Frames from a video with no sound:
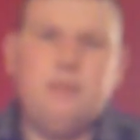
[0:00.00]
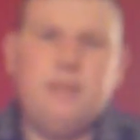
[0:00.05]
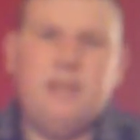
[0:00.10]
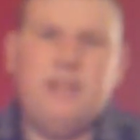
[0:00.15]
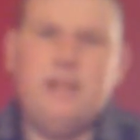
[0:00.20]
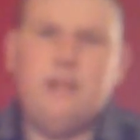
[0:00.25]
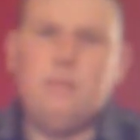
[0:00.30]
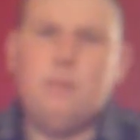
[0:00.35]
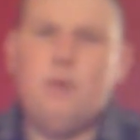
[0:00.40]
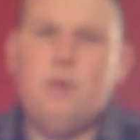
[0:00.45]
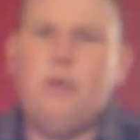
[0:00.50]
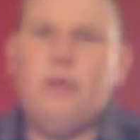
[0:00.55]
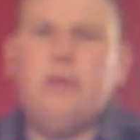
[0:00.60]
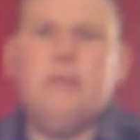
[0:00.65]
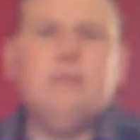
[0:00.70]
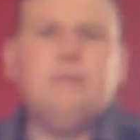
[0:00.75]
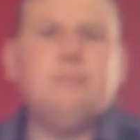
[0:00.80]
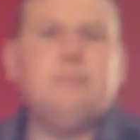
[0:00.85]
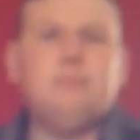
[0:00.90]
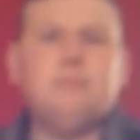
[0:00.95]
to be
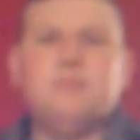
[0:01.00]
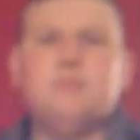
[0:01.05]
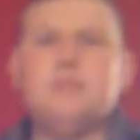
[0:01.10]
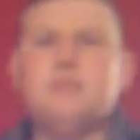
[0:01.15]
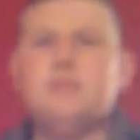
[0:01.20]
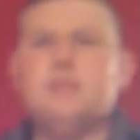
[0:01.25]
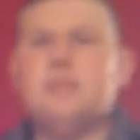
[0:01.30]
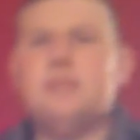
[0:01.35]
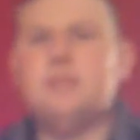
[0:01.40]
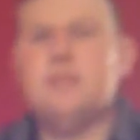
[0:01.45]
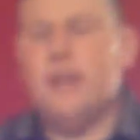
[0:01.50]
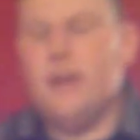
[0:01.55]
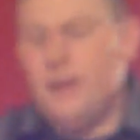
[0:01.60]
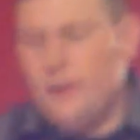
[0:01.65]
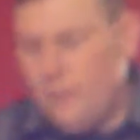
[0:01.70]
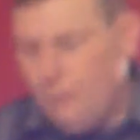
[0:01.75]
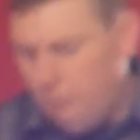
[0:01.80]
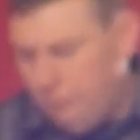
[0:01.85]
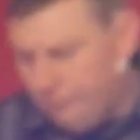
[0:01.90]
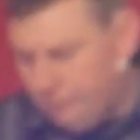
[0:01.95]
anymore.
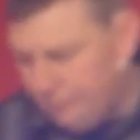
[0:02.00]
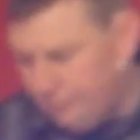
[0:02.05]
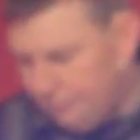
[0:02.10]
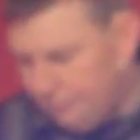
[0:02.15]
So,